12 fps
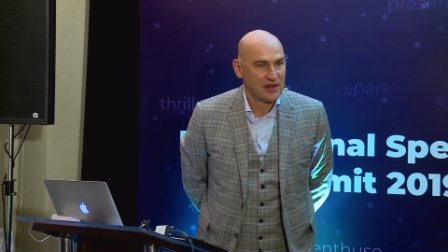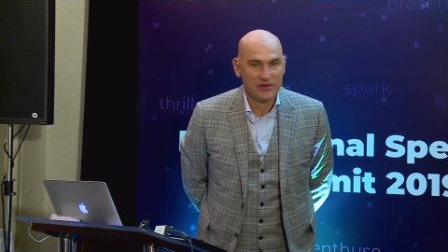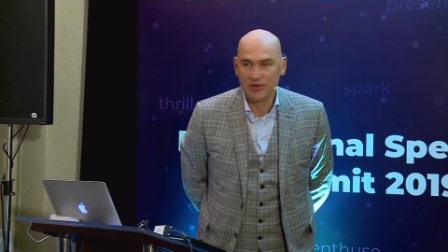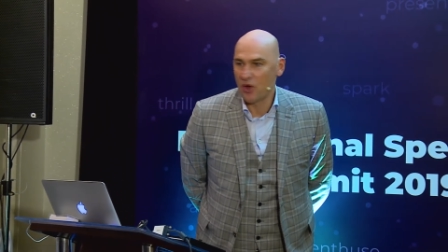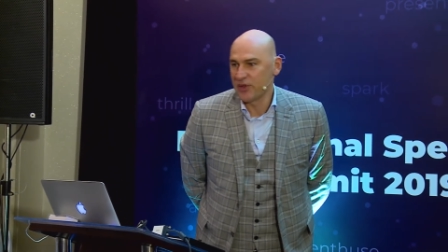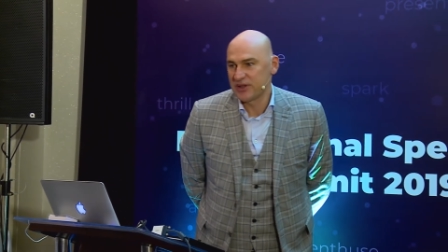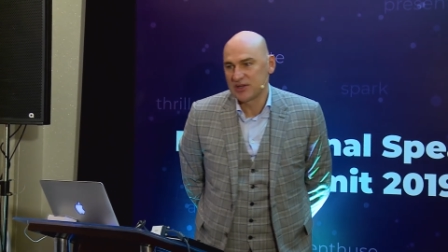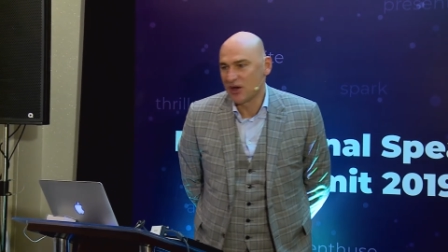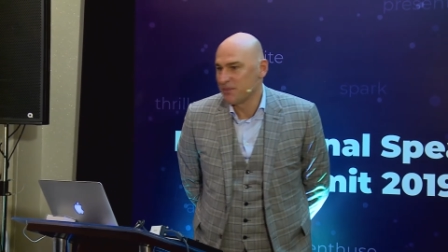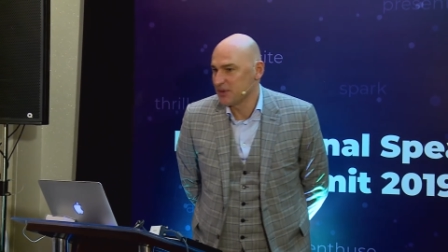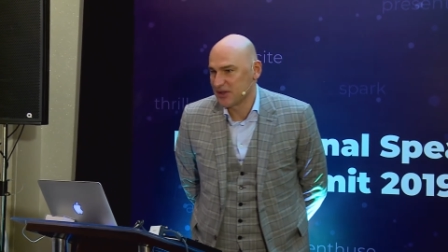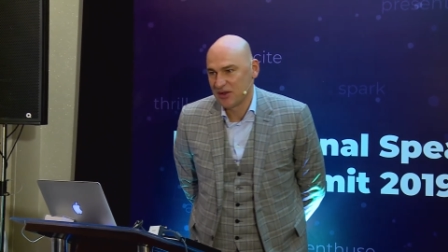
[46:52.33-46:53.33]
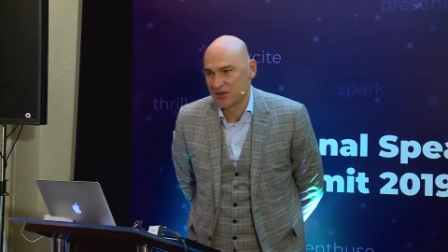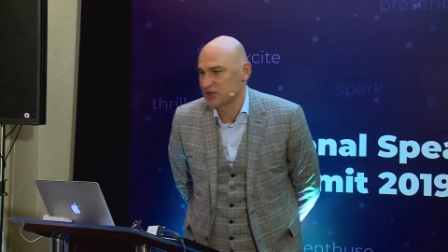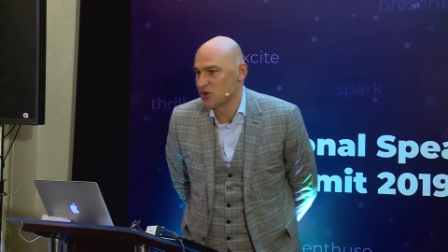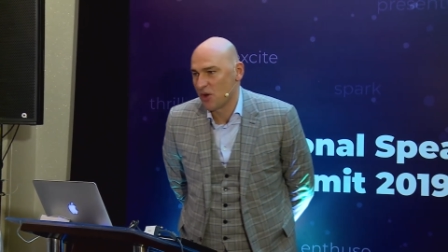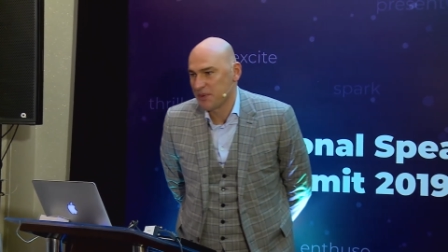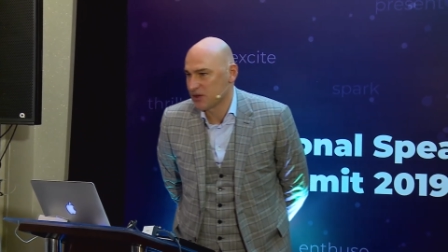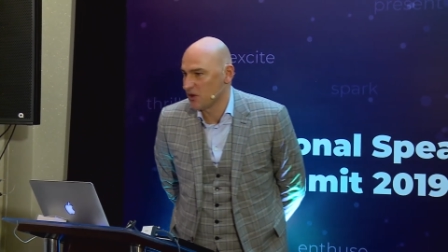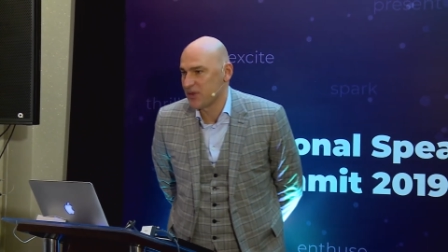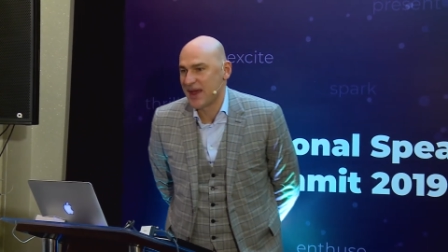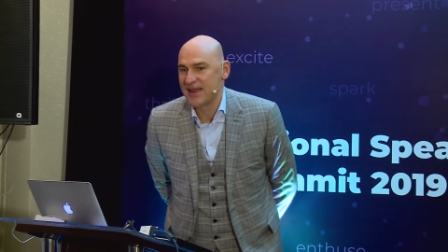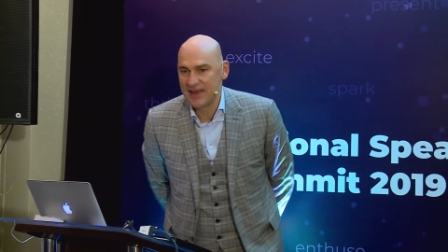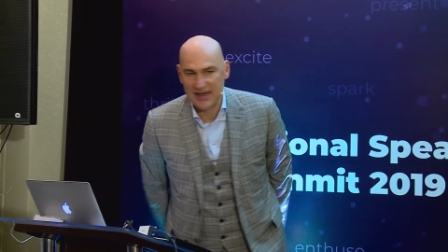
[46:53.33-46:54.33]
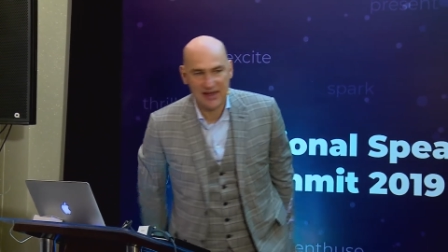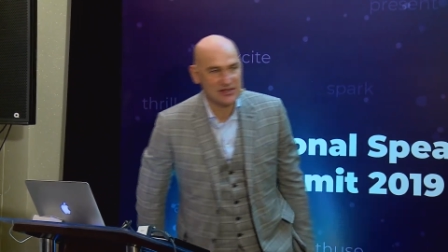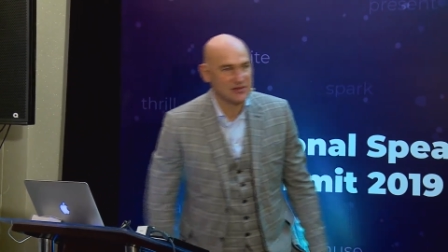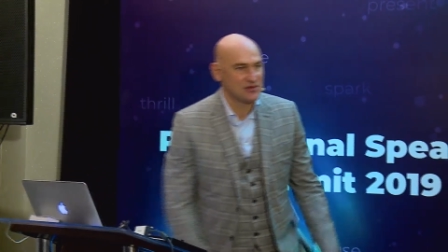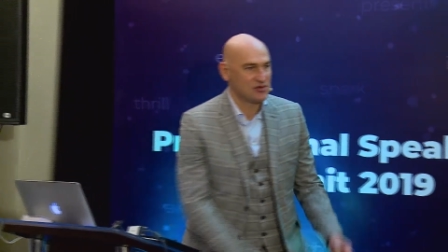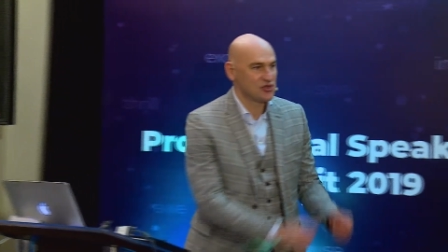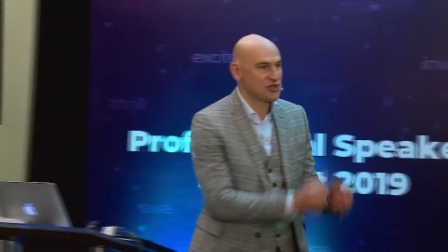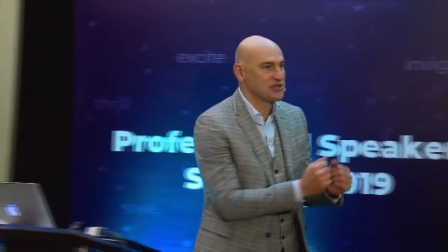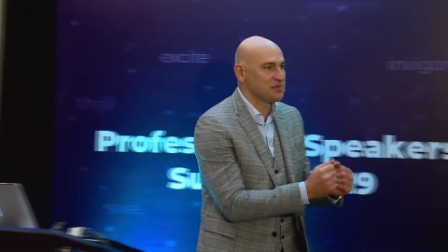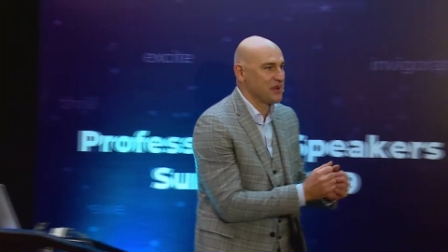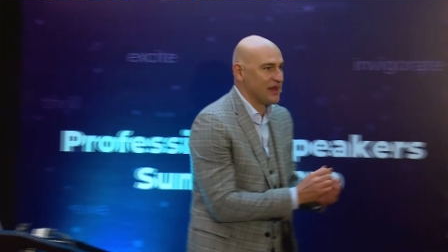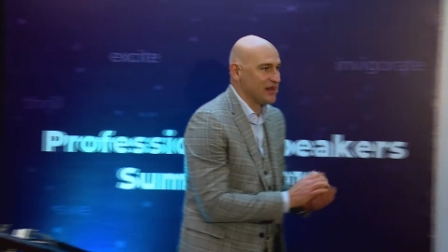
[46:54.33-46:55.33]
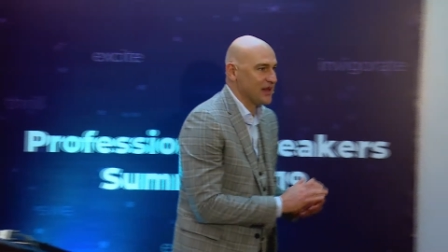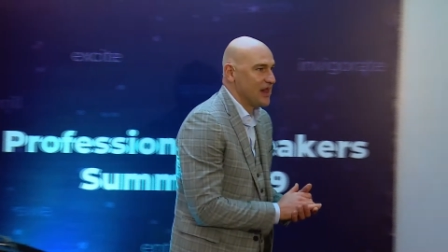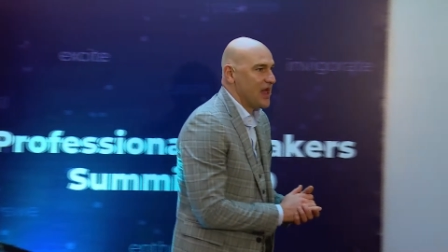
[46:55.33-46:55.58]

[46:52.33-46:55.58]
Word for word: Not the topic, not the topic, not the ideas, just planned.